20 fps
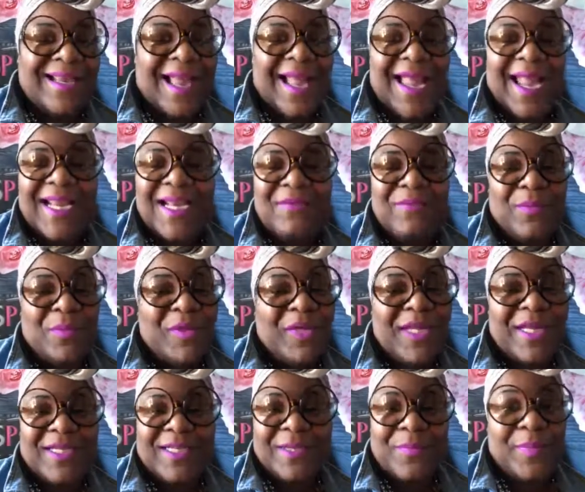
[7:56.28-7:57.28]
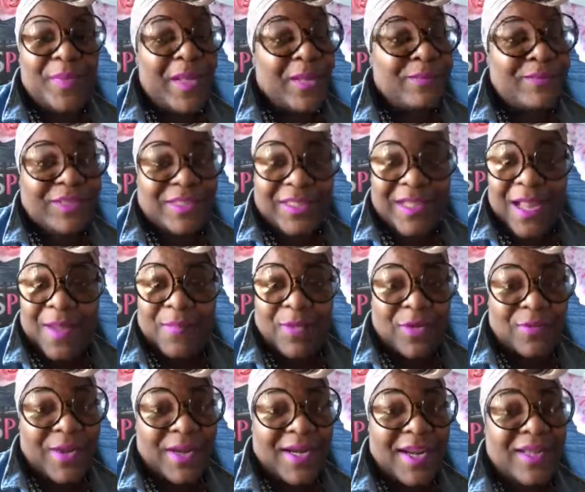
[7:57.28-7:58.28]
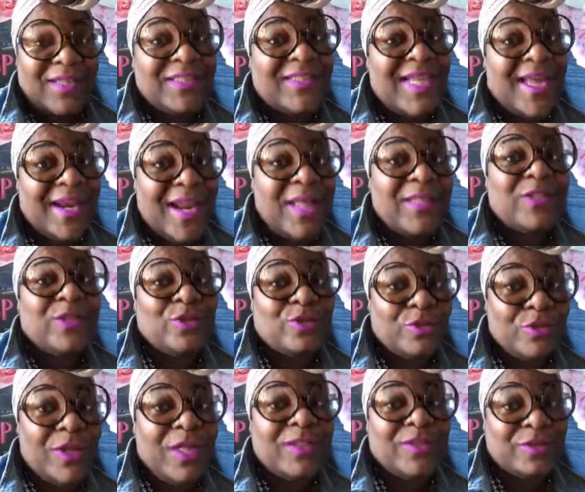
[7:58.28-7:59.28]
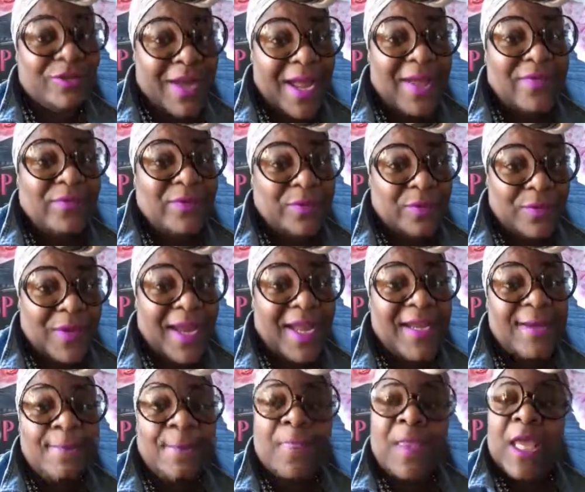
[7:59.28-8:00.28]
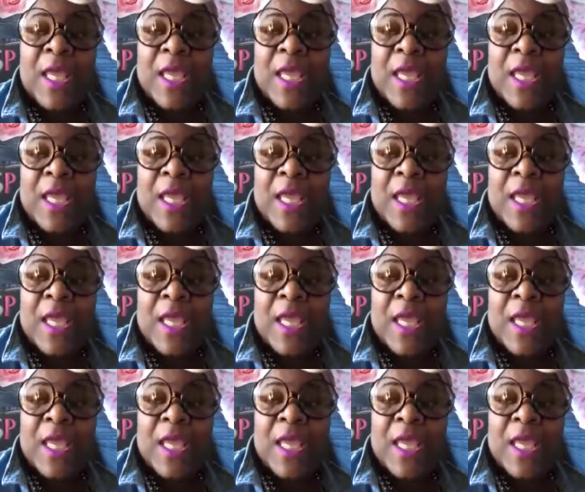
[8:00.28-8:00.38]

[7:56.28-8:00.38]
I ain't even plugging a publishing company right now. Shout out to truck drivers, right?